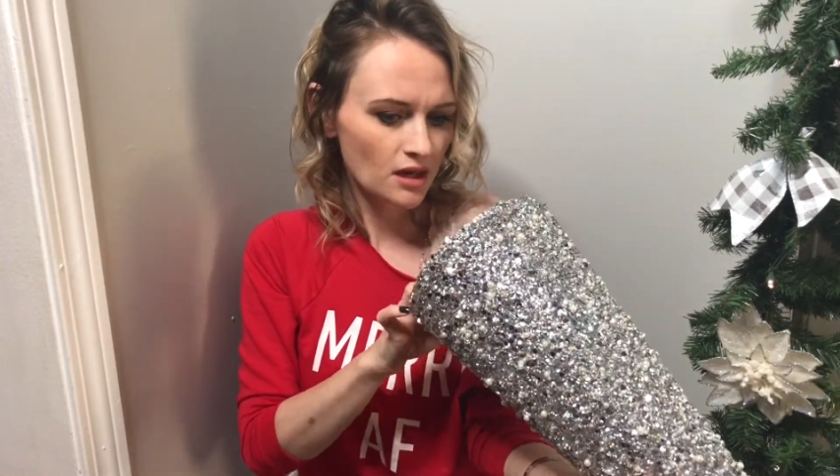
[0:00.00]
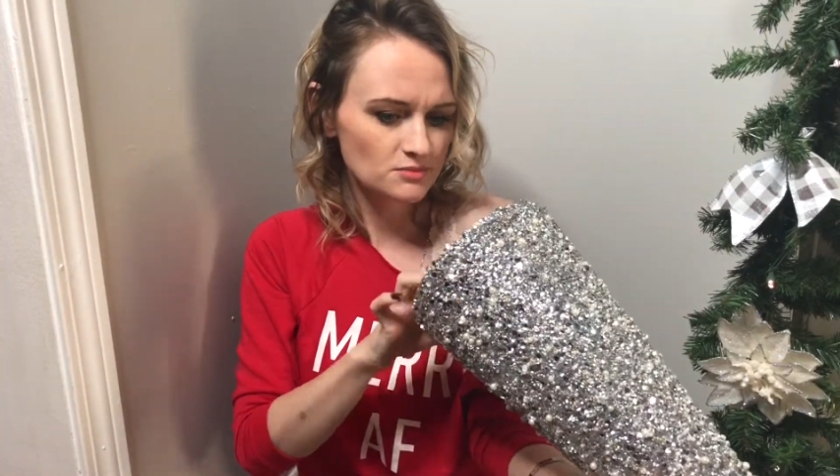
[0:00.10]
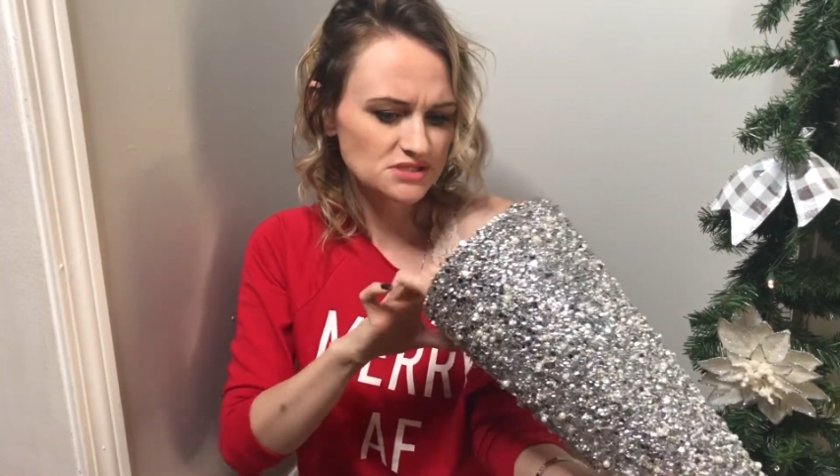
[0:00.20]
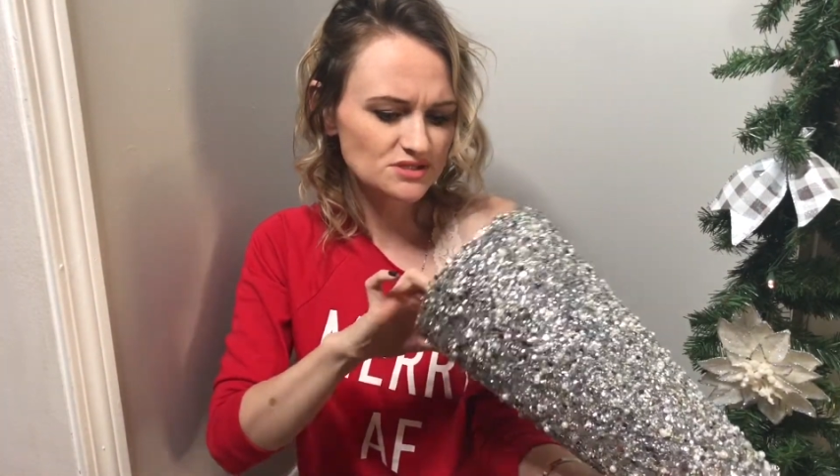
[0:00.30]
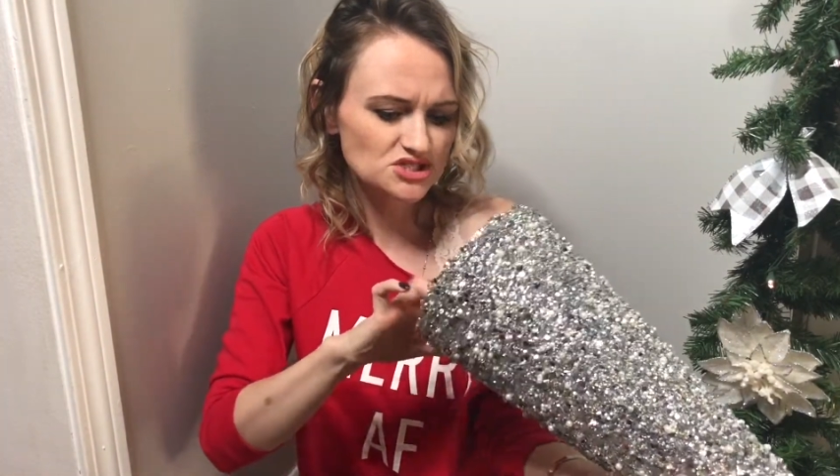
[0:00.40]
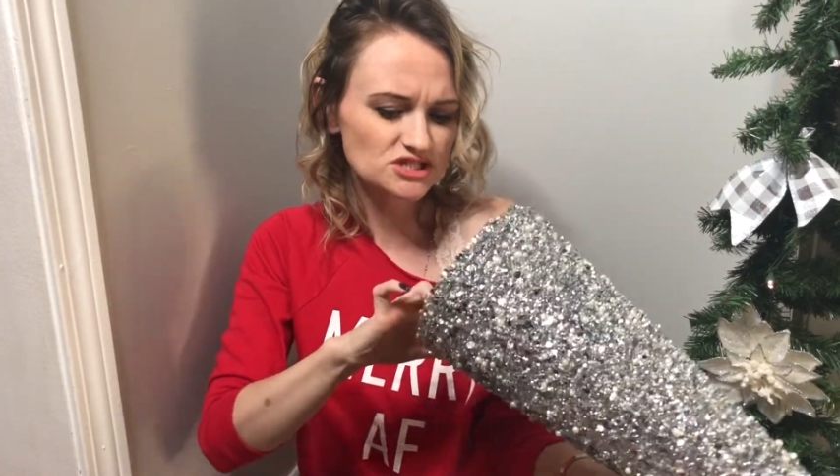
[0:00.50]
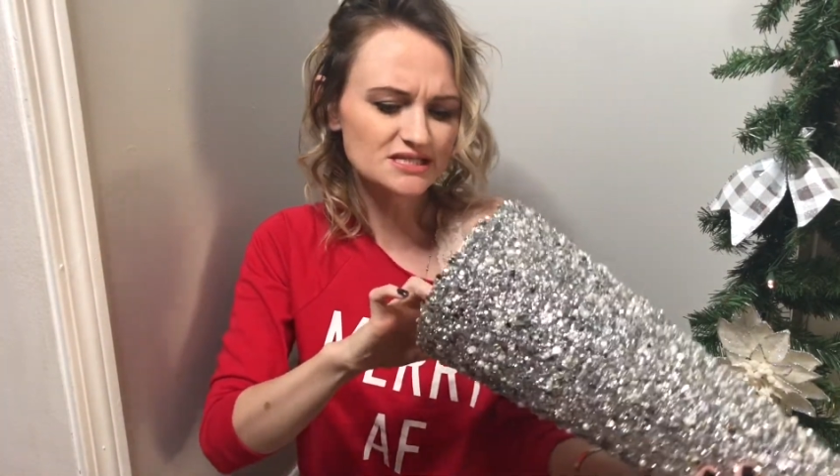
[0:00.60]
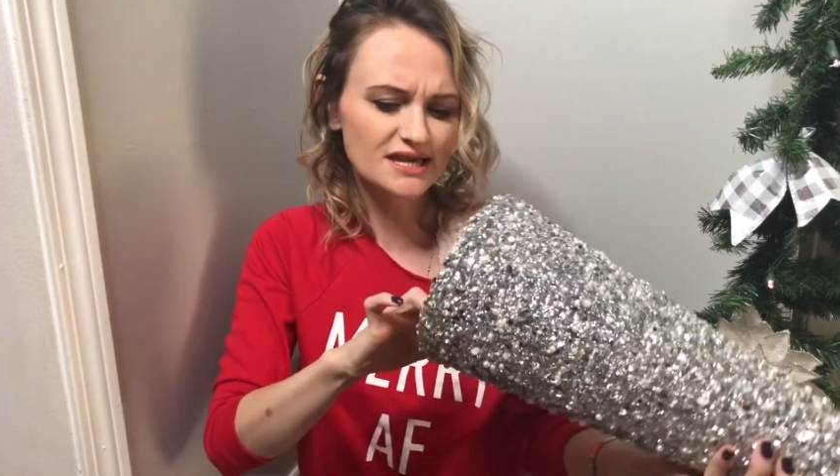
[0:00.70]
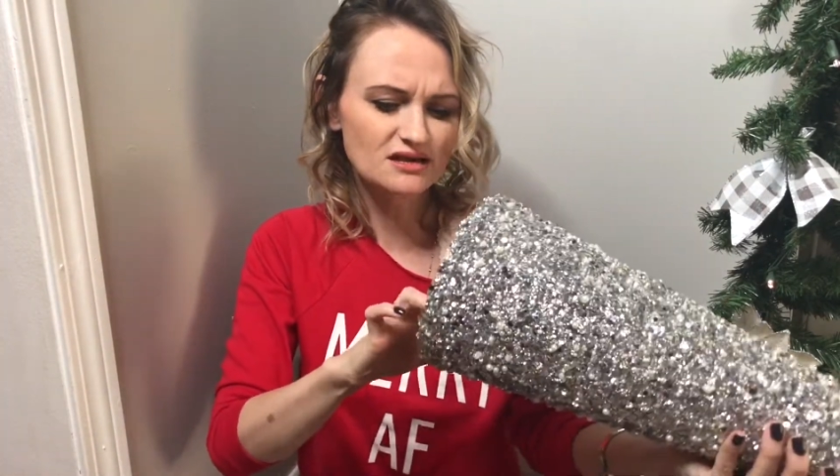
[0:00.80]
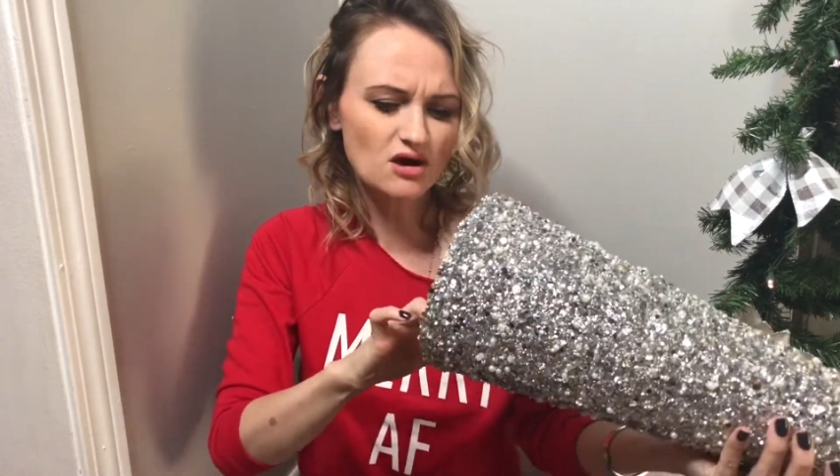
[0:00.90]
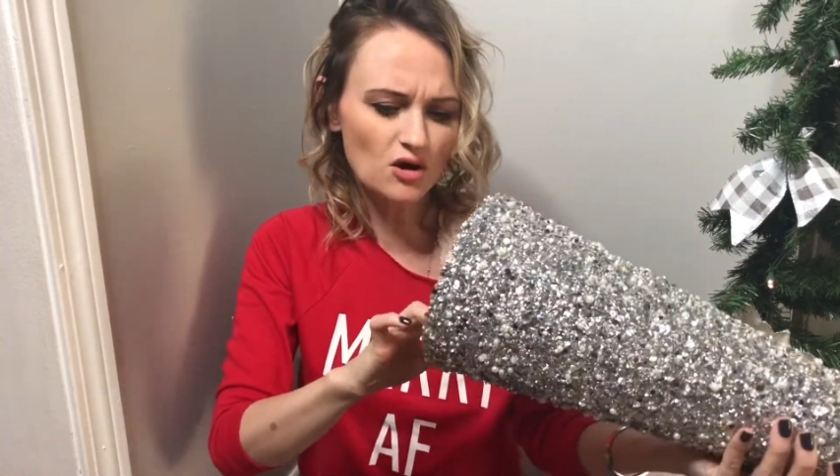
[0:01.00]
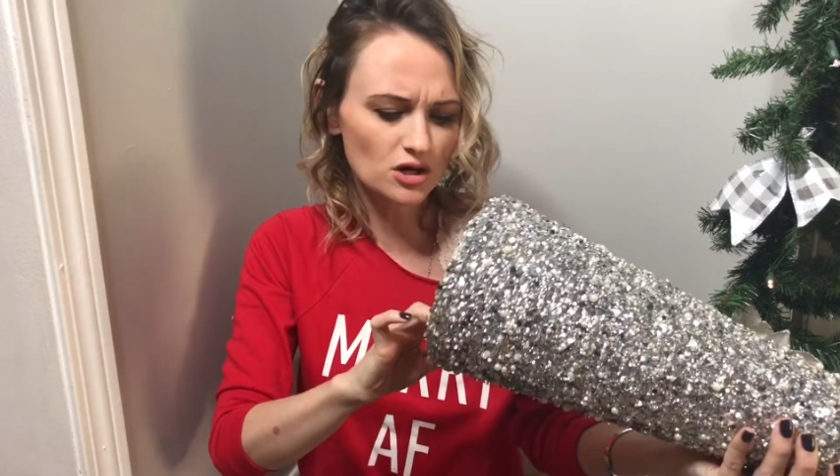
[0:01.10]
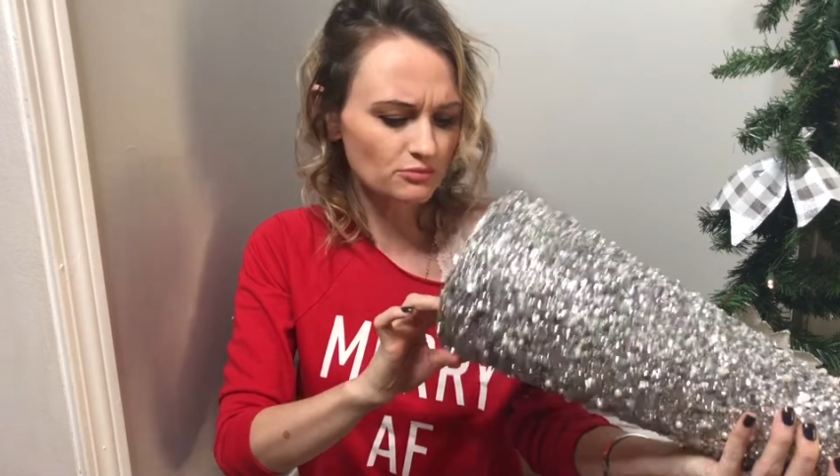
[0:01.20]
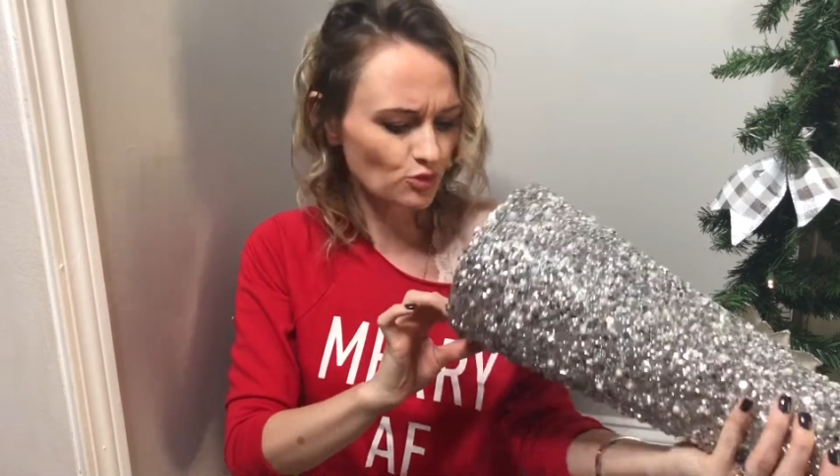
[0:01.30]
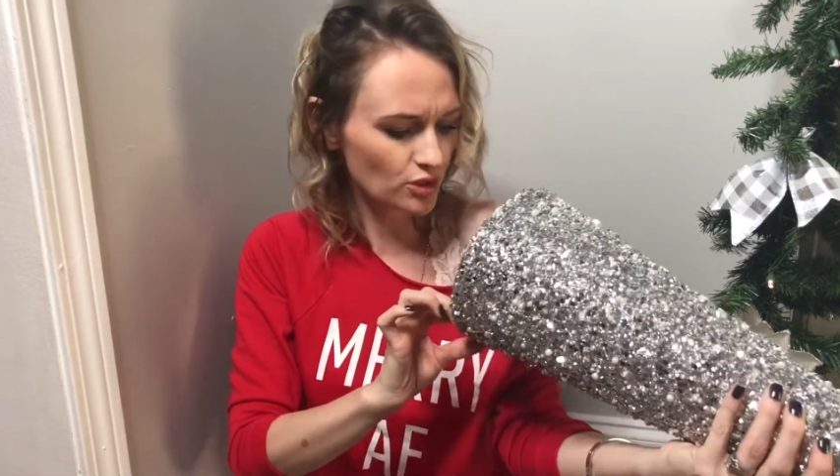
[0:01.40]
So it's just like
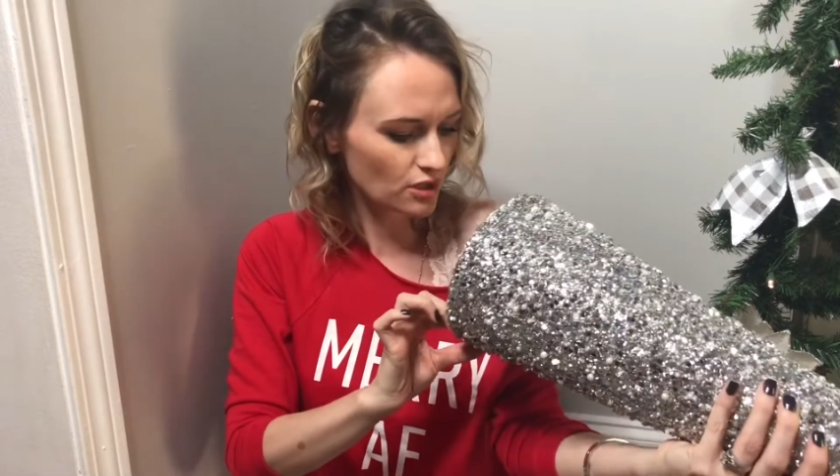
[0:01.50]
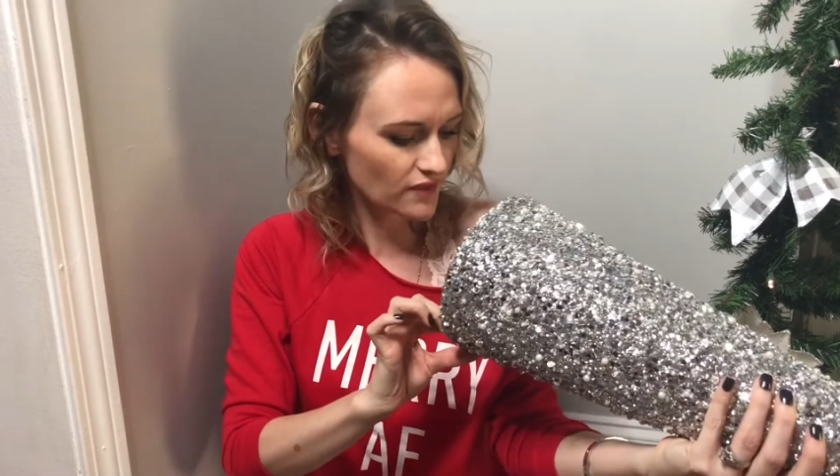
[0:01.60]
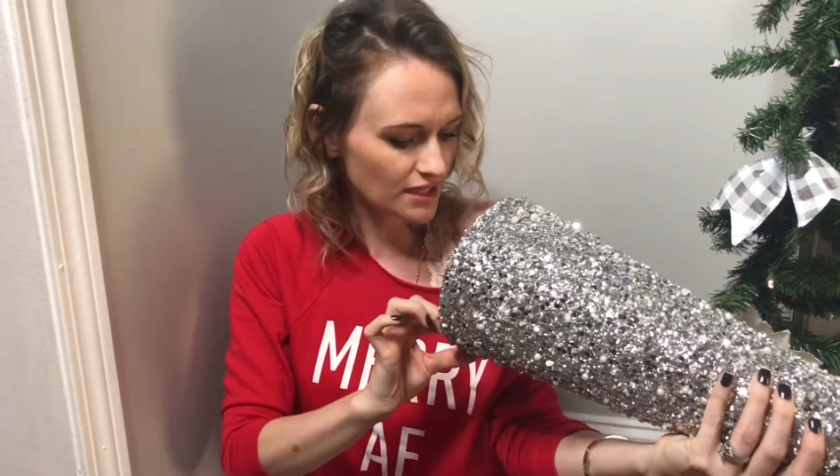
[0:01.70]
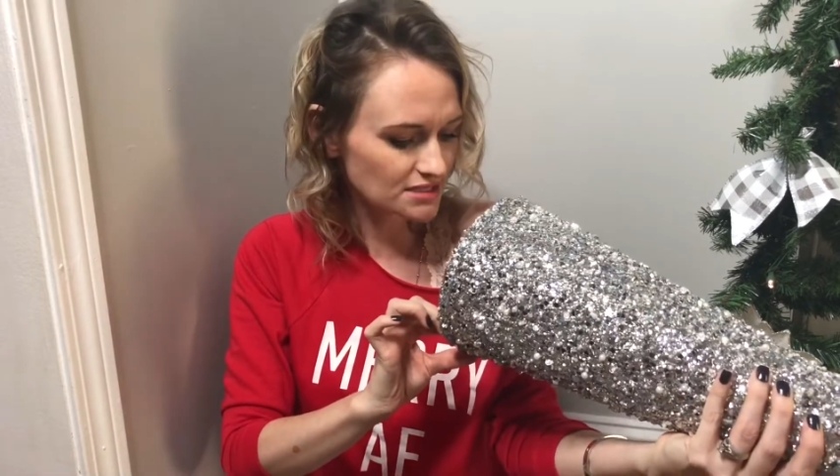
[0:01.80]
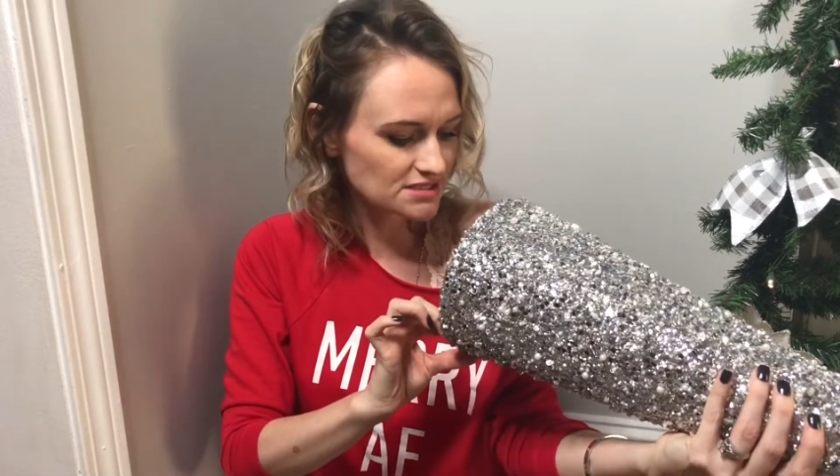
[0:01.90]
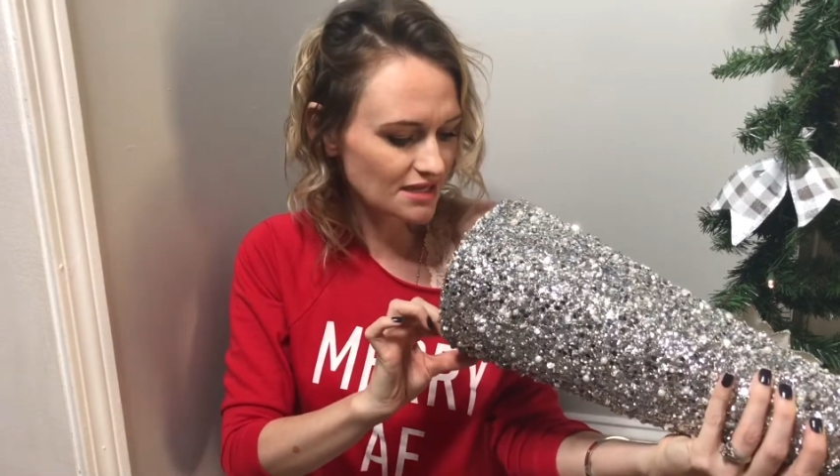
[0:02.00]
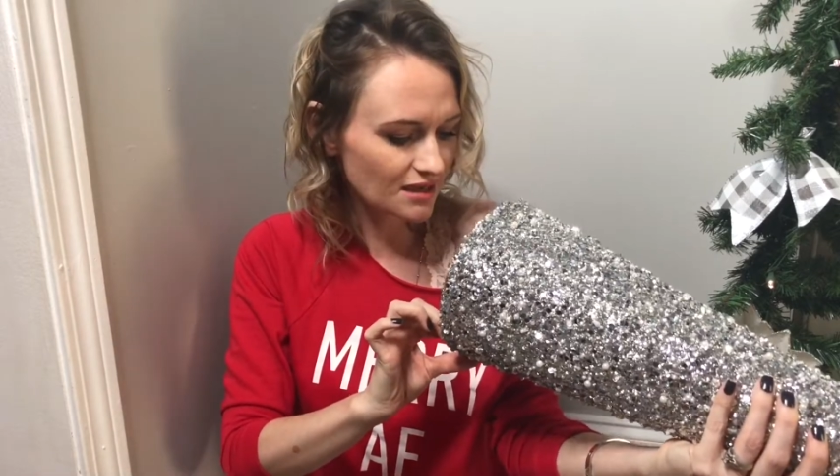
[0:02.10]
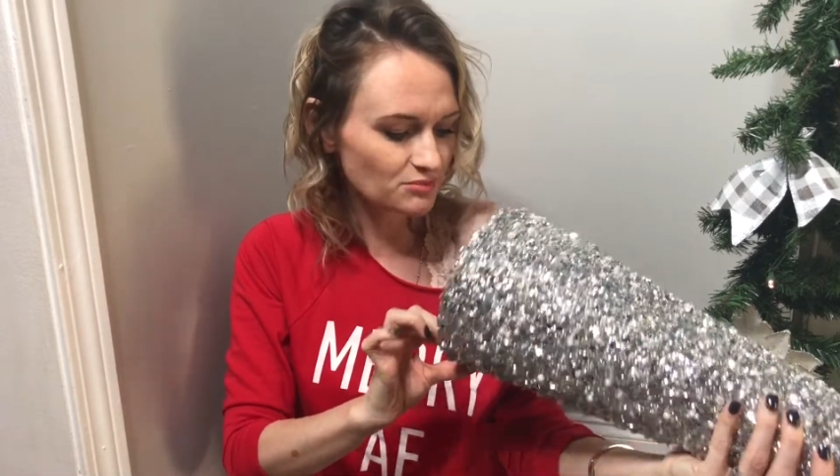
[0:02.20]
cardboard on the inside,